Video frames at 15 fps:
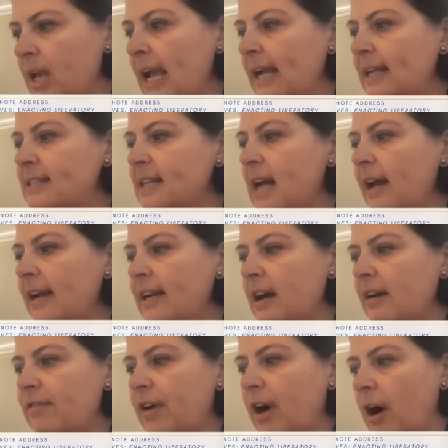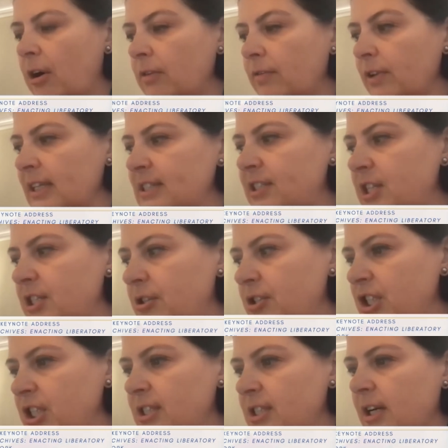It's not enough for archival
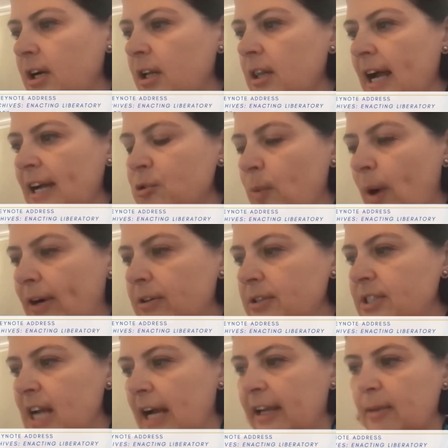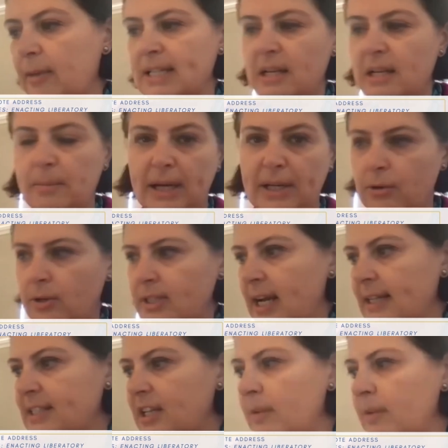institutions to collect records documenting
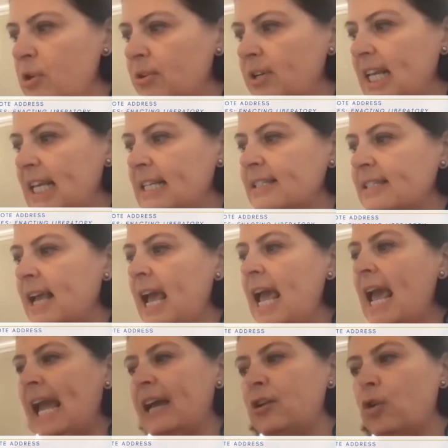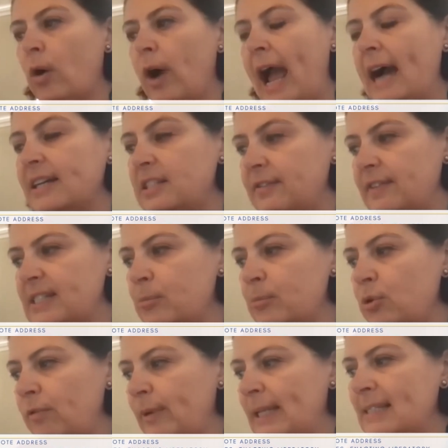minoritized communities and or activist
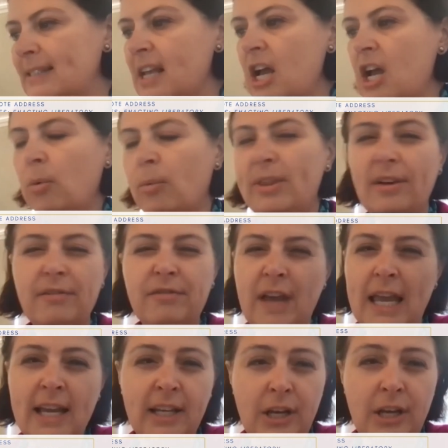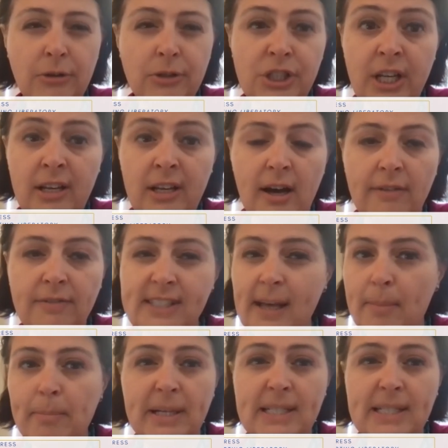movements with a vague notion of
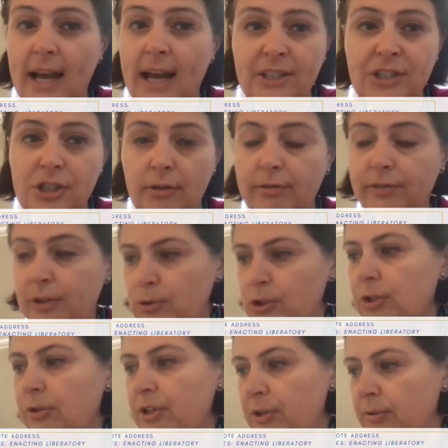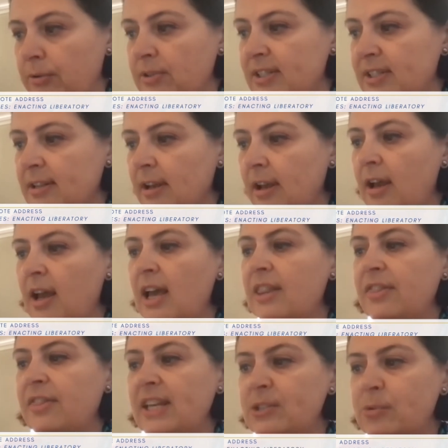some potential future use.
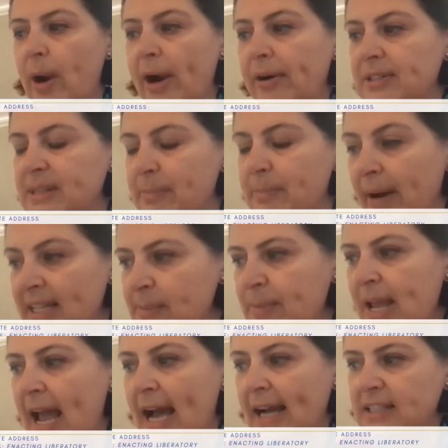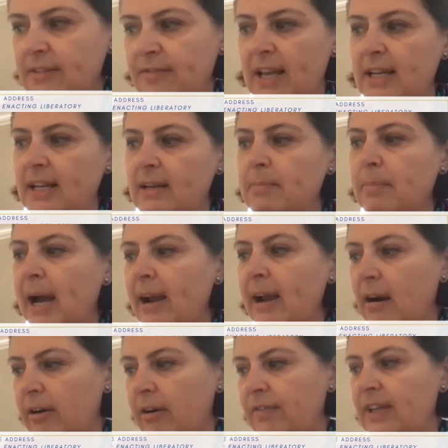These records must be activated by
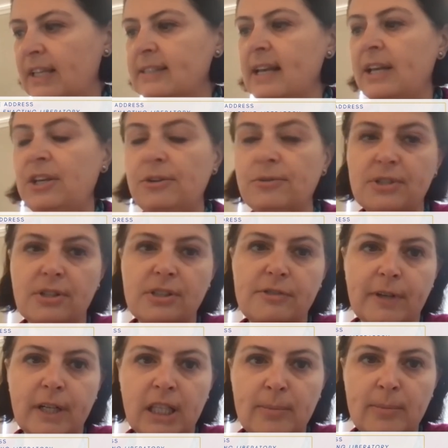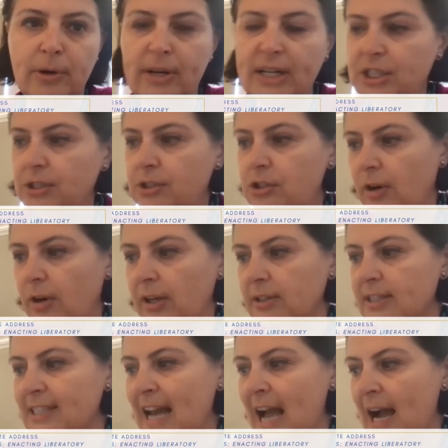archivists and users for liberation
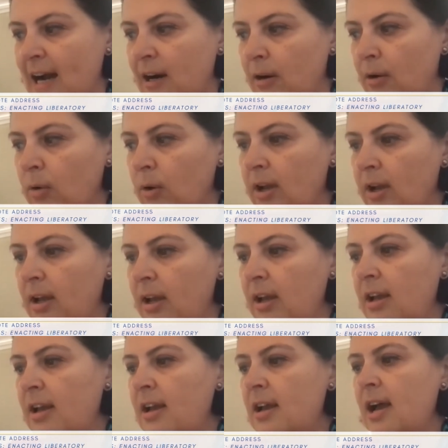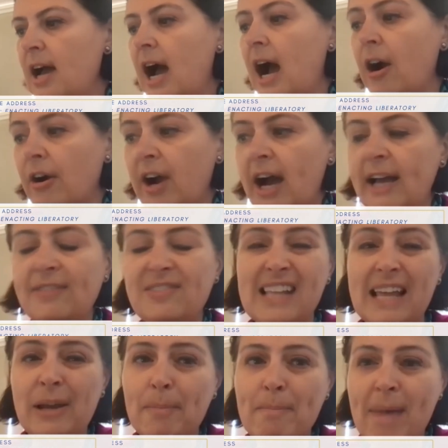struggles now. Archives,
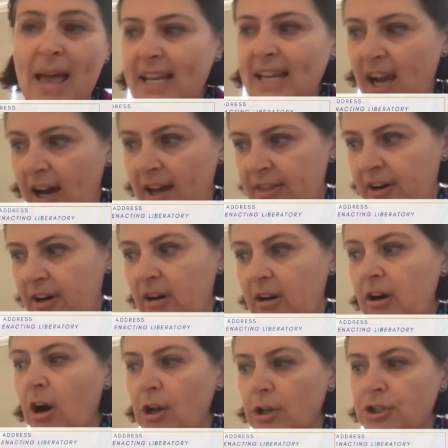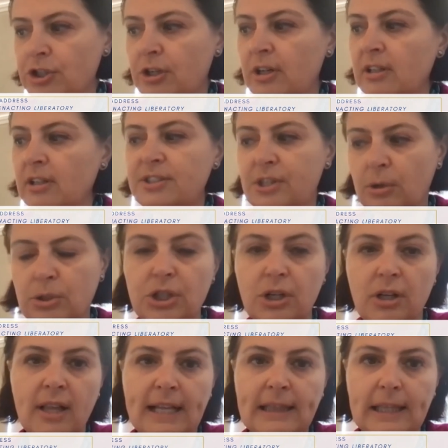like many other cultural,
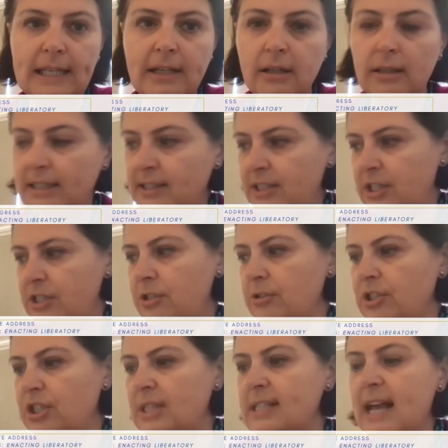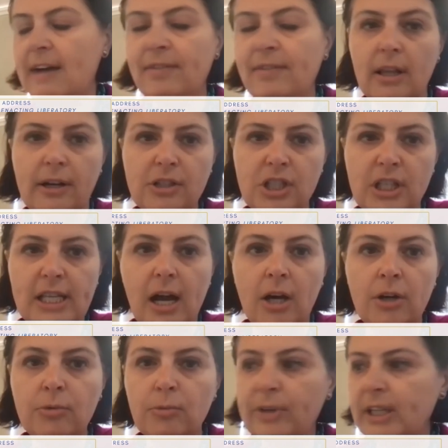social, and legal institutions, have a largely
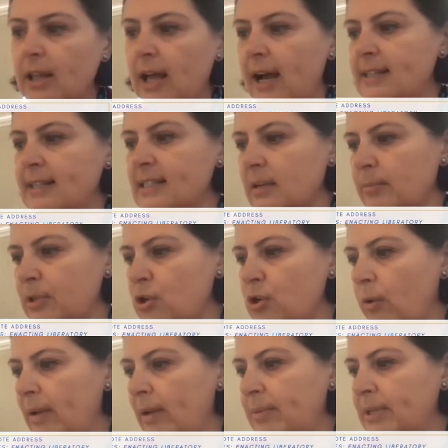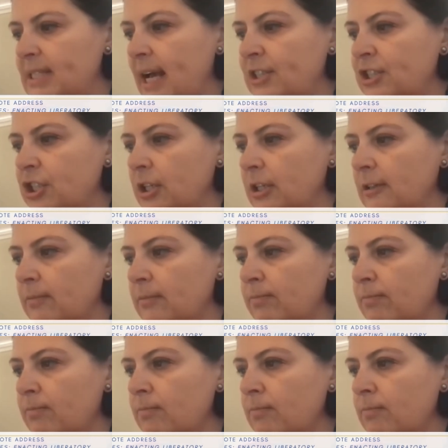unrealized liberatory potential.